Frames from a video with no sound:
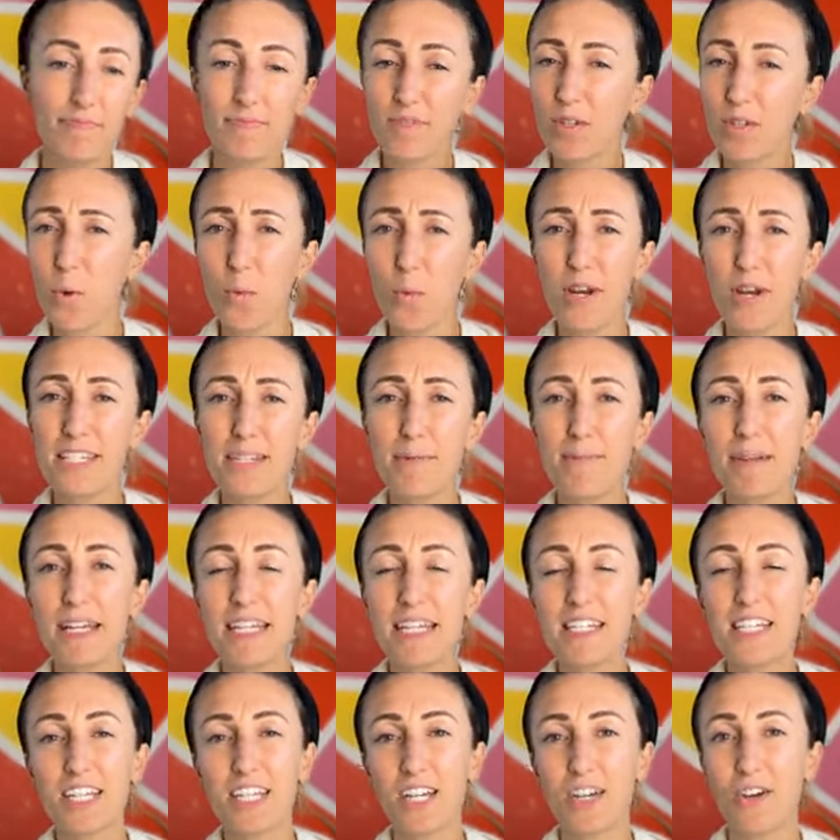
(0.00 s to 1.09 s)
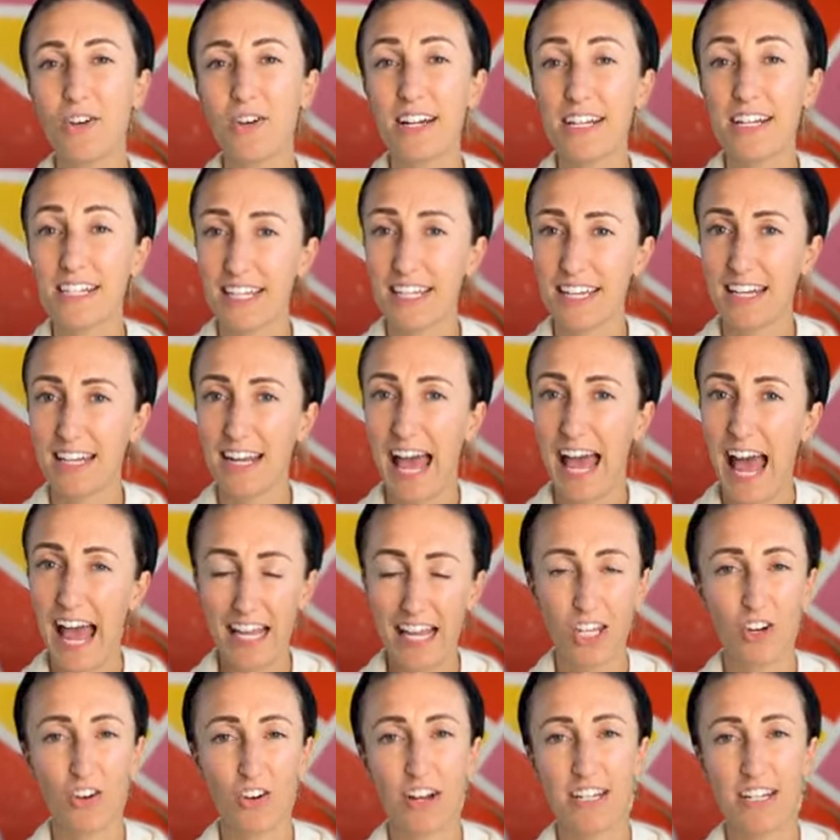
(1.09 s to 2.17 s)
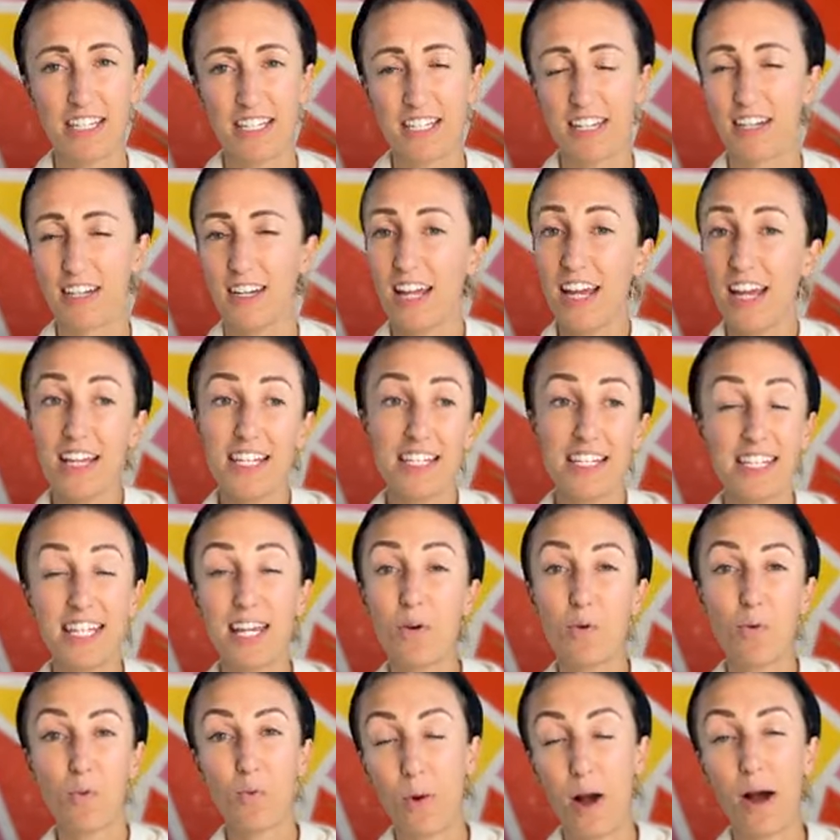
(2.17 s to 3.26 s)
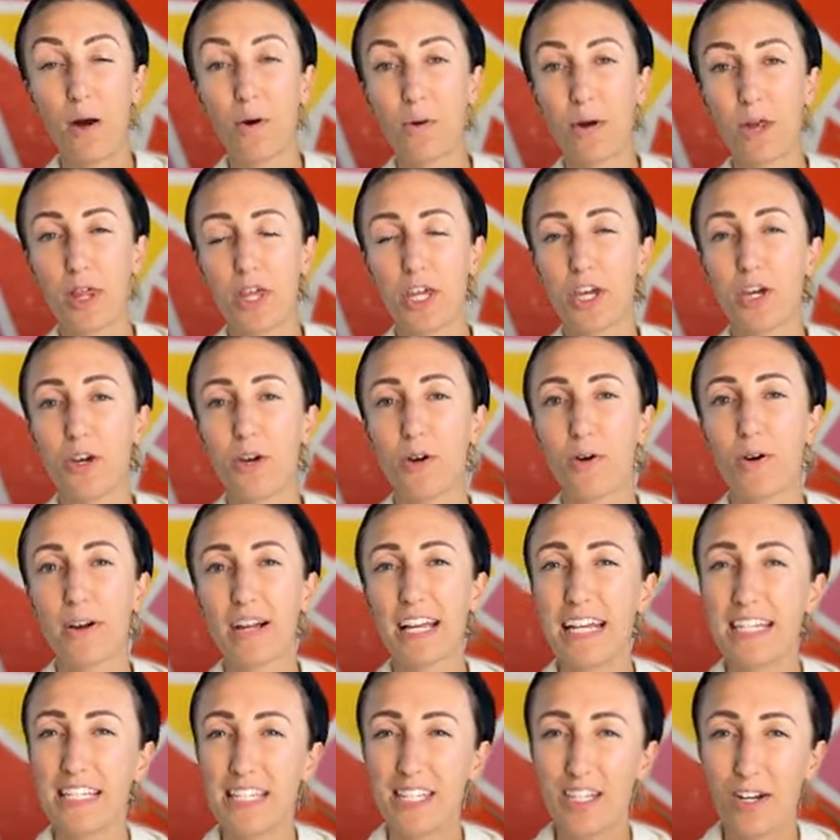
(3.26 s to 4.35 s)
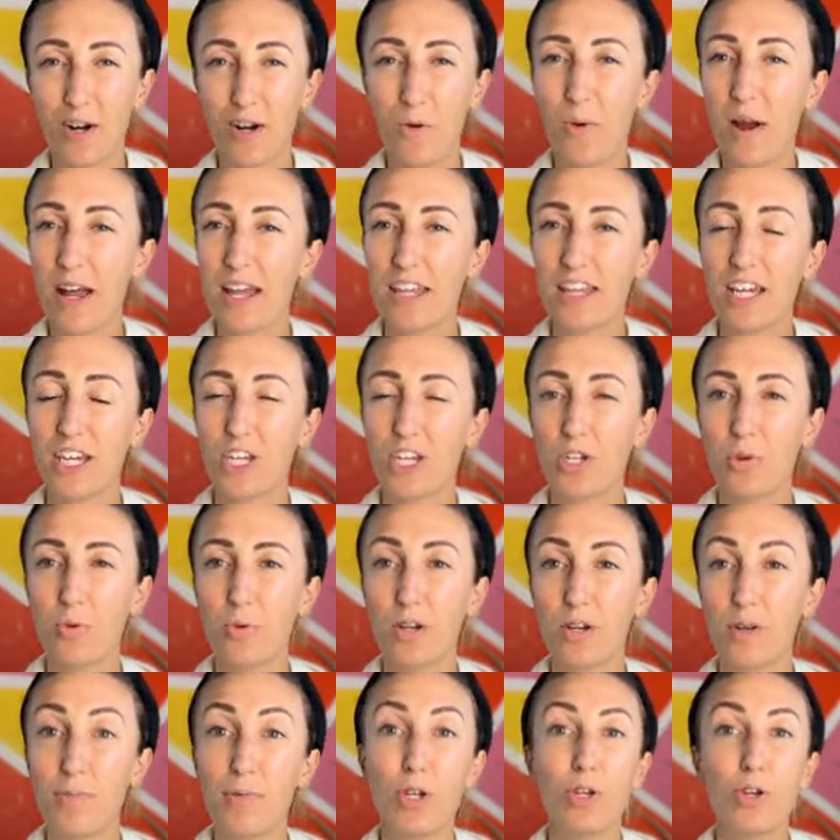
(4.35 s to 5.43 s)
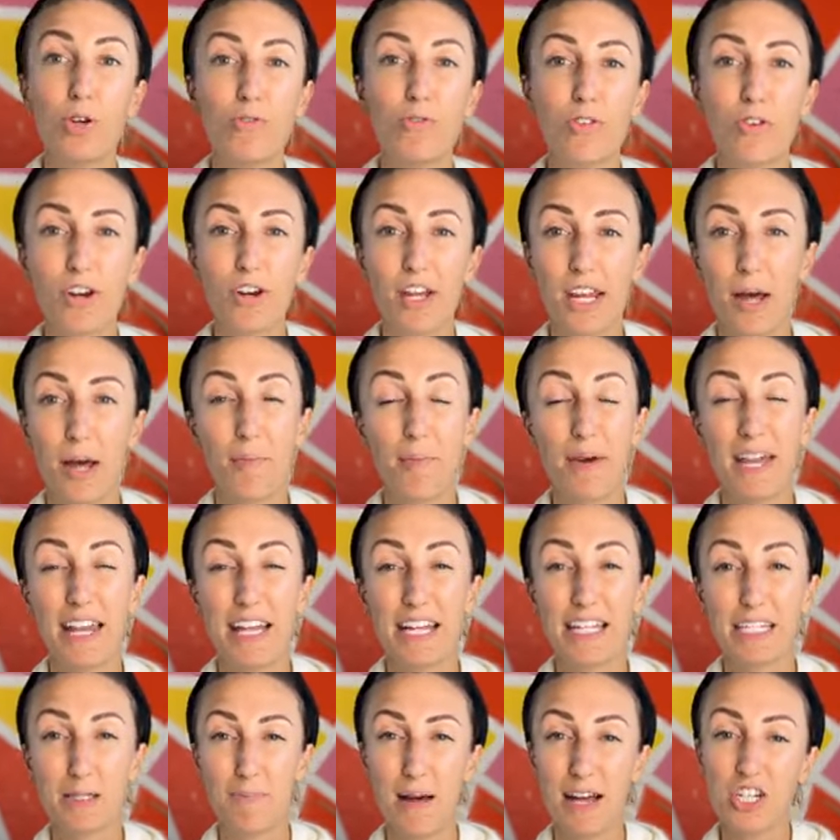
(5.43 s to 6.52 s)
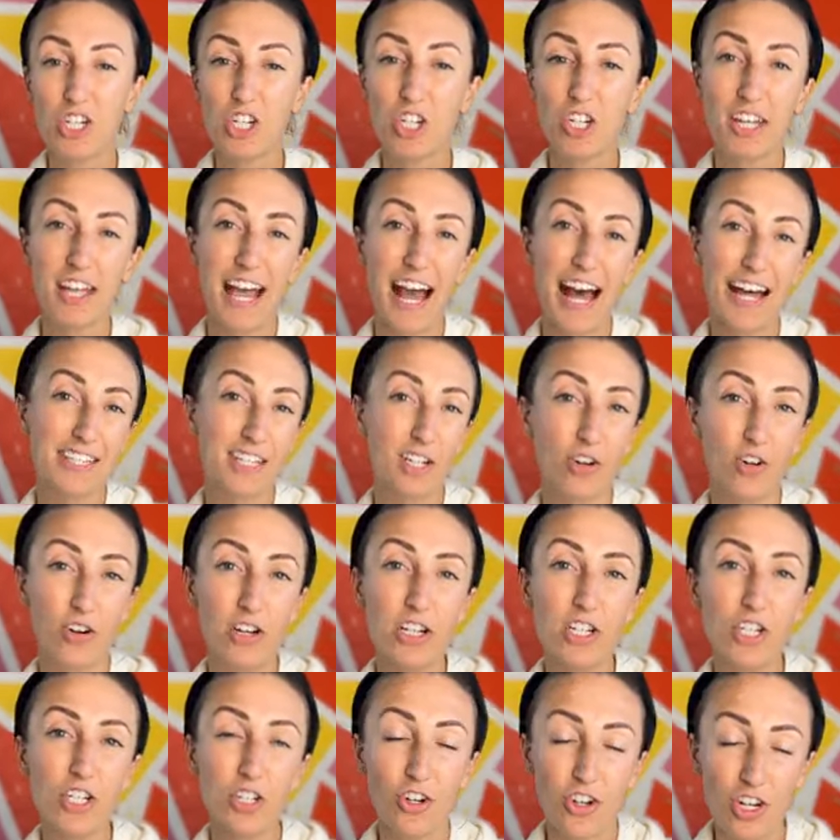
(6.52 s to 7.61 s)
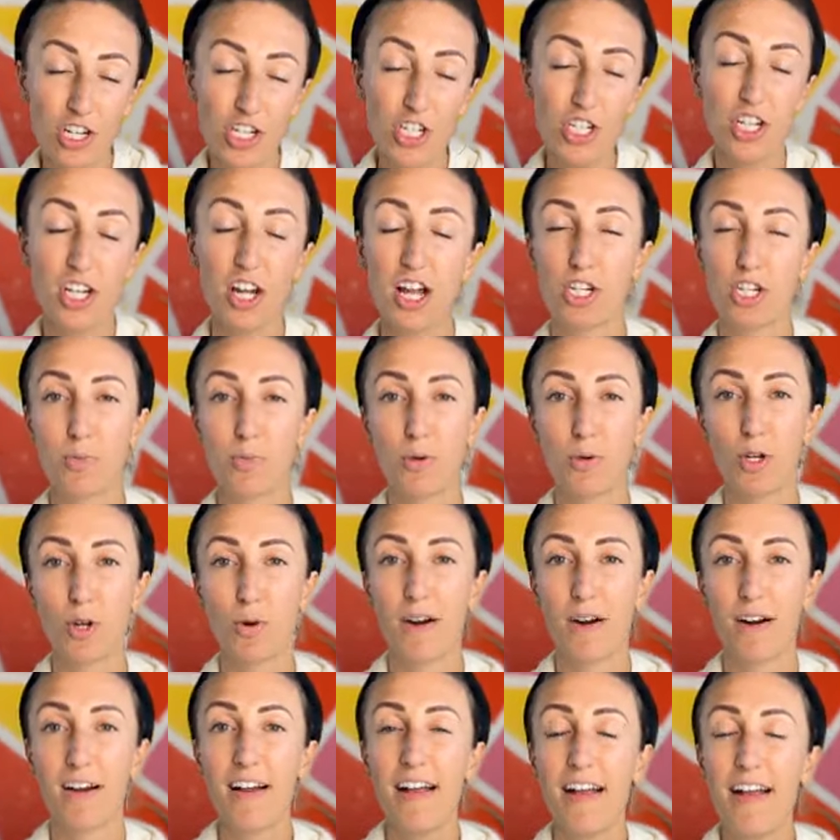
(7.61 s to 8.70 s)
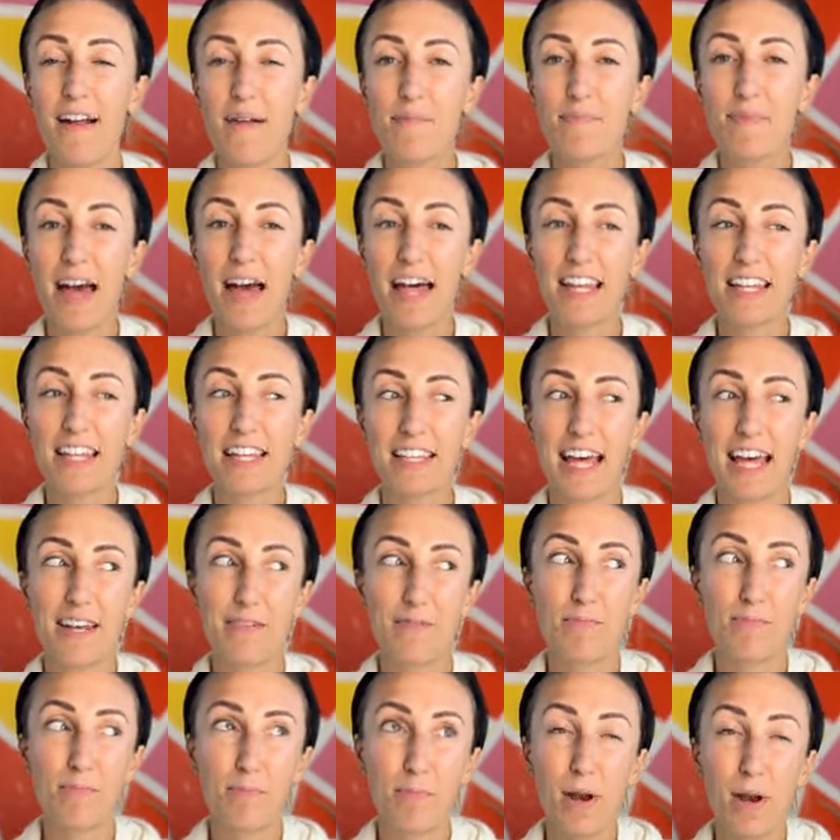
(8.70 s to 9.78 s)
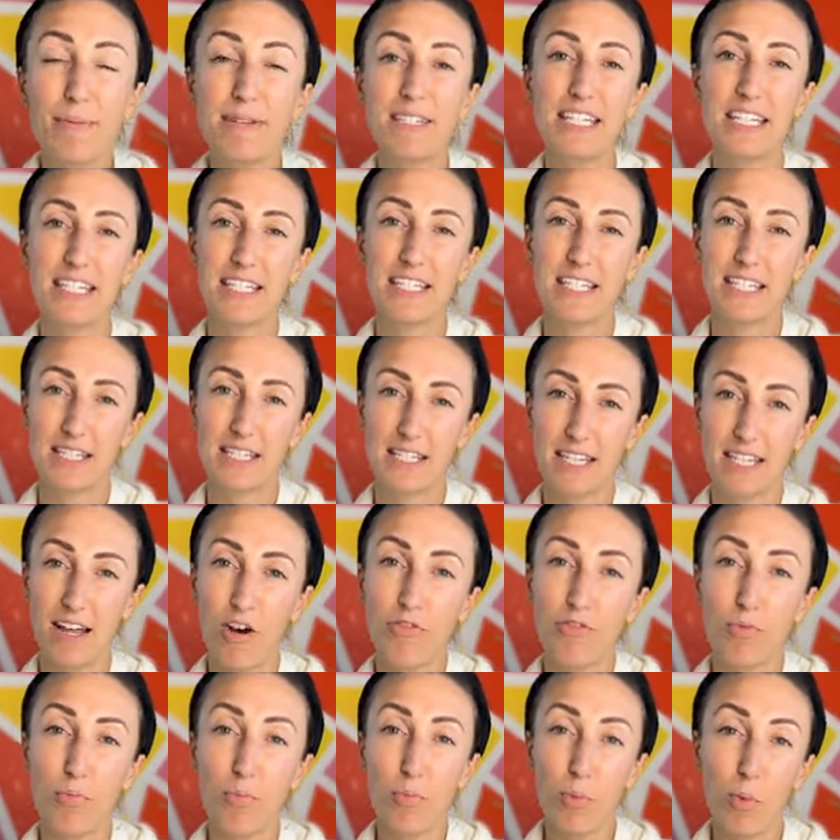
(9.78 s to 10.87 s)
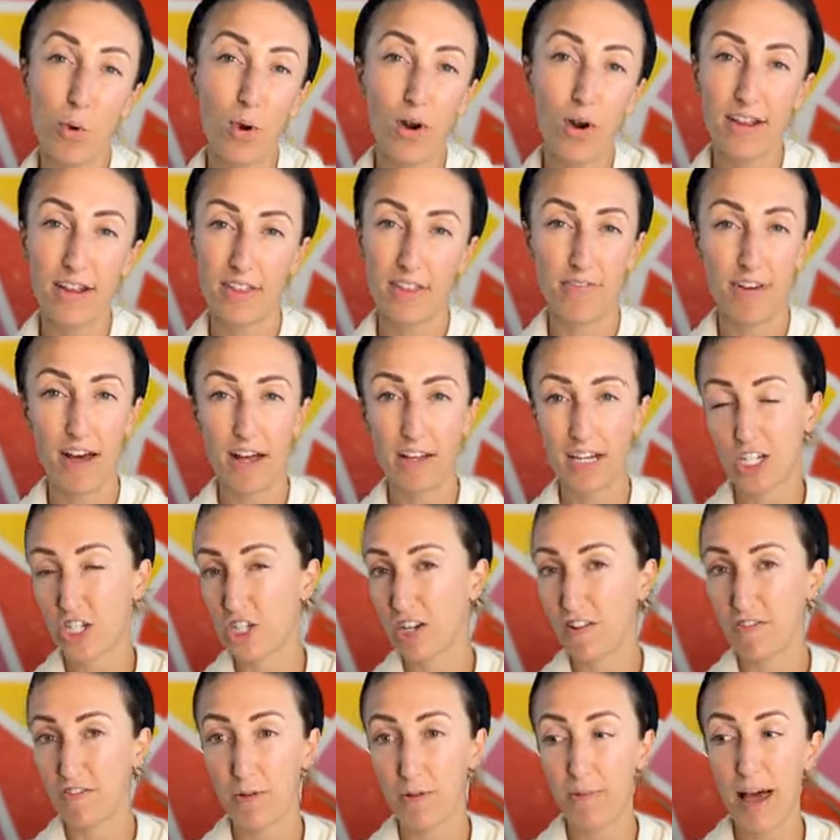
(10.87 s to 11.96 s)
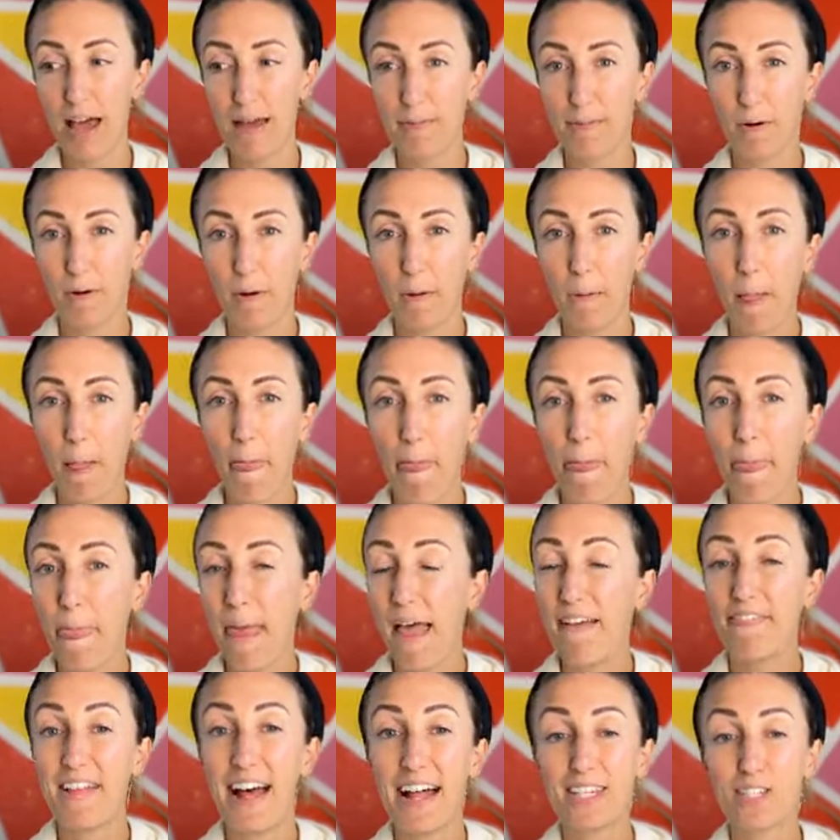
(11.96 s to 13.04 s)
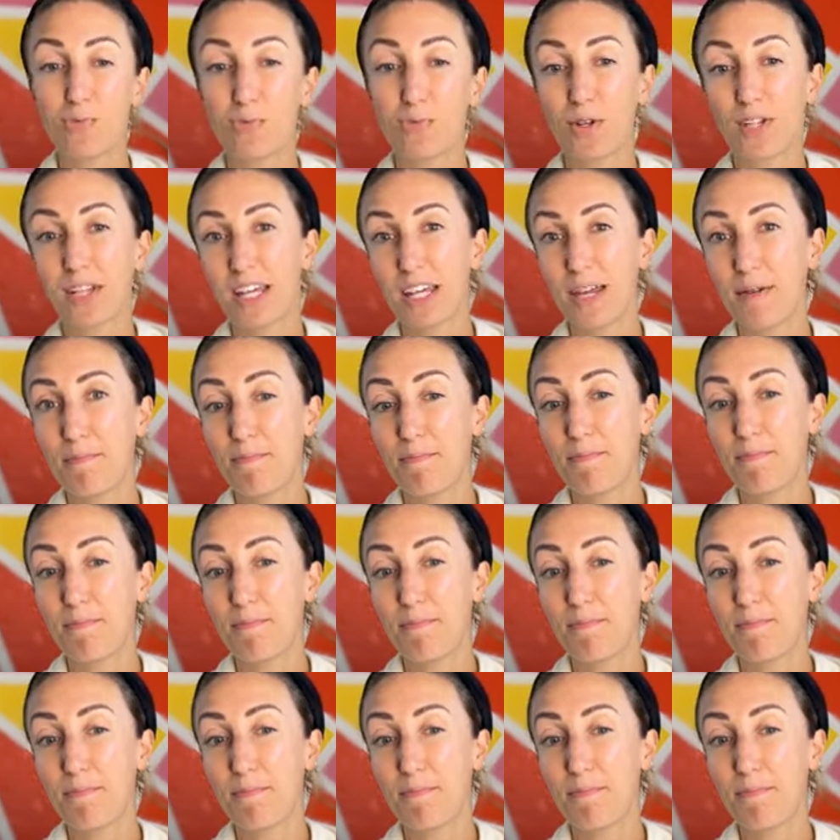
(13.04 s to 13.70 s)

What does it mean to you? Is it accurate? Does it sit well with you? Is there a way that you would maneuver it a bit, especially as a Christian entrepreneur that that premises itself more in the foundation of the Bible? And that's really my